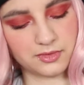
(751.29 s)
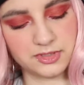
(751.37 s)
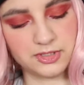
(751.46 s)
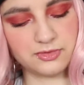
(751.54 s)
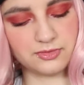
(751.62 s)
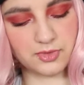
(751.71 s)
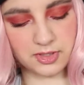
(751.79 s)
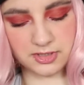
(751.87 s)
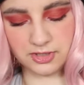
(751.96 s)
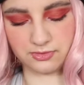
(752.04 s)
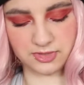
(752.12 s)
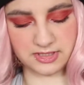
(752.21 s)
Do
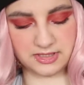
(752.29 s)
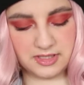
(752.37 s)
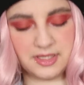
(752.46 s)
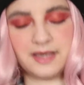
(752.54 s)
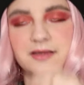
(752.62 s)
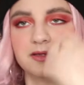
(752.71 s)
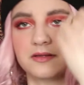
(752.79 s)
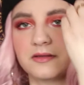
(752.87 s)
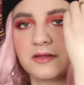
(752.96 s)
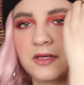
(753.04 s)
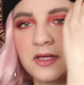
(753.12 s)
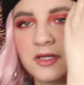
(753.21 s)
you see that?
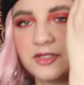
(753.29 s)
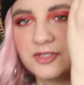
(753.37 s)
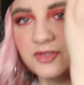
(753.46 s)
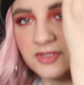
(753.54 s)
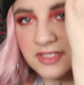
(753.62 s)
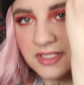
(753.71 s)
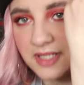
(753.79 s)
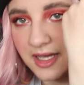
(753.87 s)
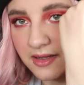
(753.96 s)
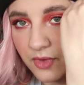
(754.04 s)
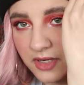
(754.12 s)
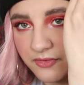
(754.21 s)
Do you see
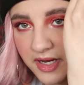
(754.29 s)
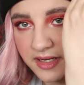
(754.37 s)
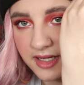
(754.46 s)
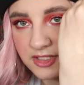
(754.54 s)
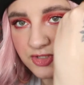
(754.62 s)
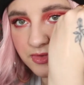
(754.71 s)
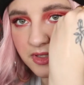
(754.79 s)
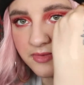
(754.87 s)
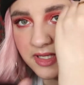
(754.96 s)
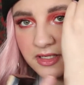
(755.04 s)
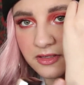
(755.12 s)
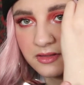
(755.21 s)
that one right next to it,
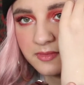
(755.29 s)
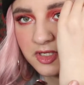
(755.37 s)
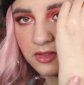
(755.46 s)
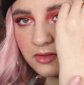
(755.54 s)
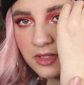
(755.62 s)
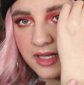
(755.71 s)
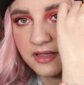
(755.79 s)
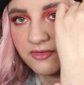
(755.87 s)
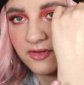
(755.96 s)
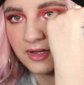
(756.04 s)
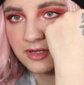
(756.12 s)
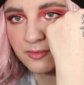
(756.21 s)
right there in the middle? Like,
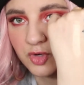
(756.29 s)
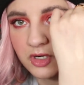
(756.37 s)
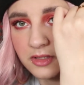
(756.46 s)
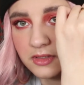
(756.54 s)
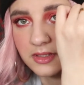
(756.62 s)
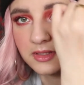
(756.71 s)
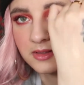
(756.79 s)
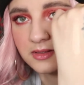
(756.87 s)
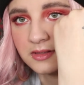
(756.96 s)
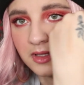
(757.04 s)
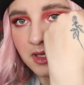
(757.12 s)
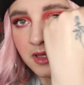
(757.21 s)
fuck, bro,
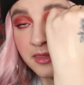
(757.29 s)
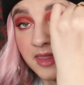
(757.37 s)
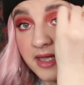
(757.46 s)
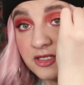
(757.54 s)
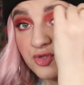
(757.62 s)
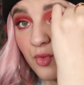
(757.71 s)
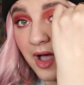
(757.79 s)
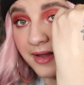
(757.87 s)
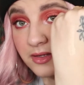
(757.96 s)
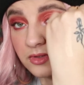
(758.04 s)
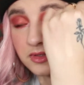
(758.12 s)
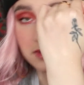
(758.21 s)
that is
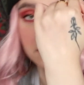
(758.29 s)
wild.